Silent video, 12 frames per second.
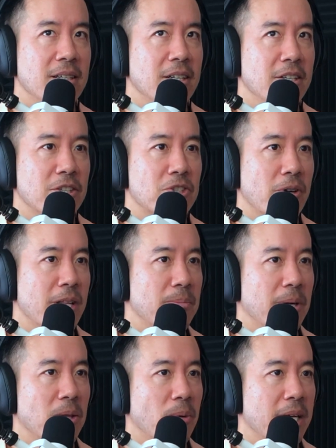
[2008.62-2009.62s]
and Australia,
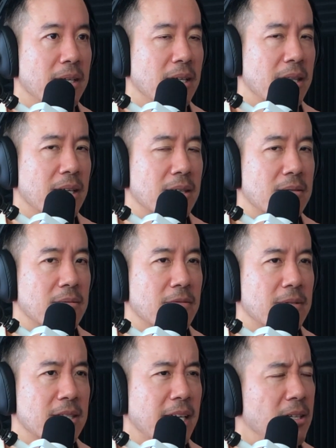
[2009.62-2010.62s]
by the way, I think
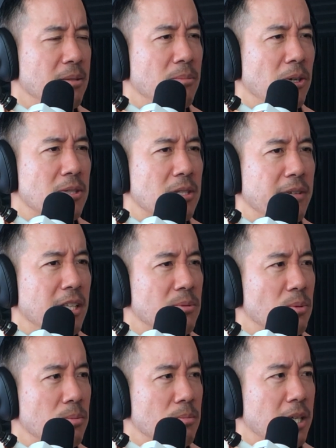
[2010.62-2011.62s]
second most
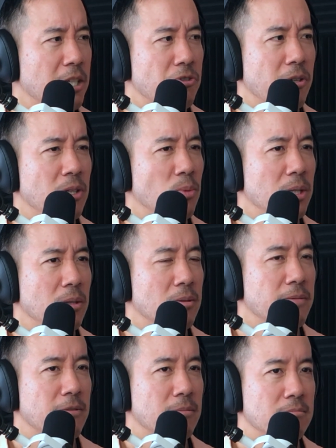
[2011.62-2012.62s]
developed country in the
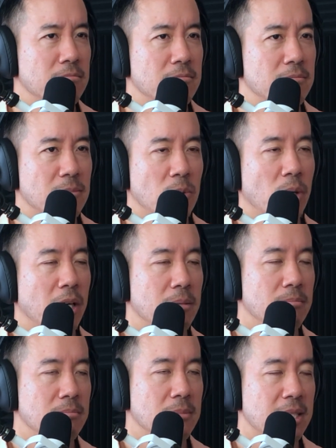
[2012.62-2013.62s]
world
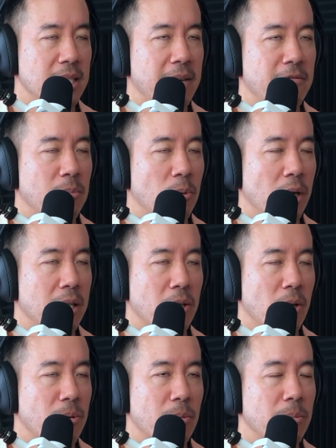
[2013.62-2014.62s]
a stat from a while
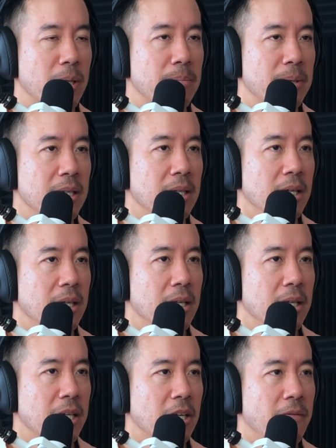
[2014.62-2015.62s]
ago probably, but
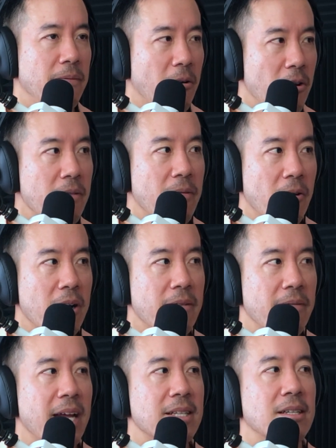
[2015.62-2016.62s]
very, very
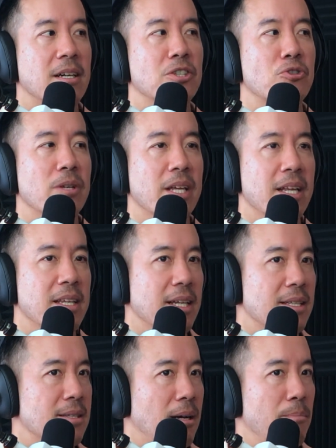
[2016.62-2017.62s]
advanced country, and
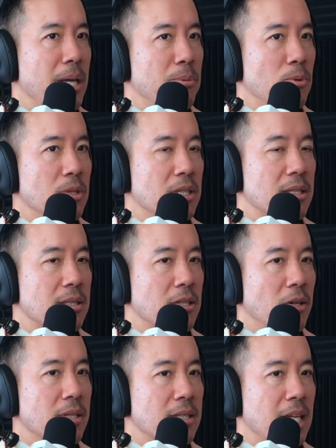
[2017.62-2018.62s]
yet some people just
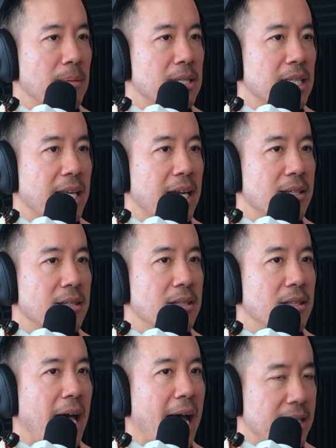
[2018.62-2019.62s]
don't seem to get
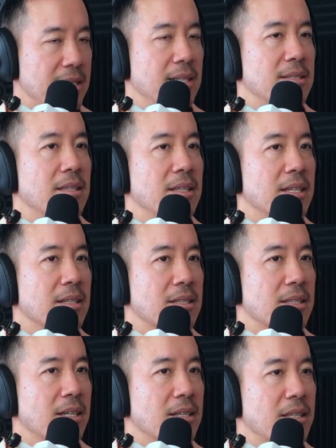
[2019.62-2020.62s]
access to
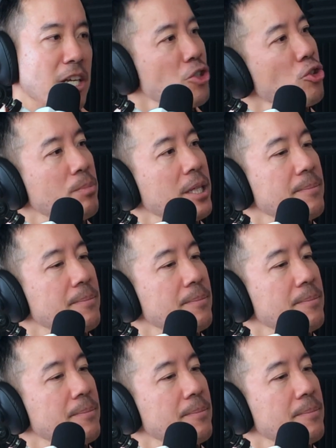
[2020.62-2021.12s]
things that they should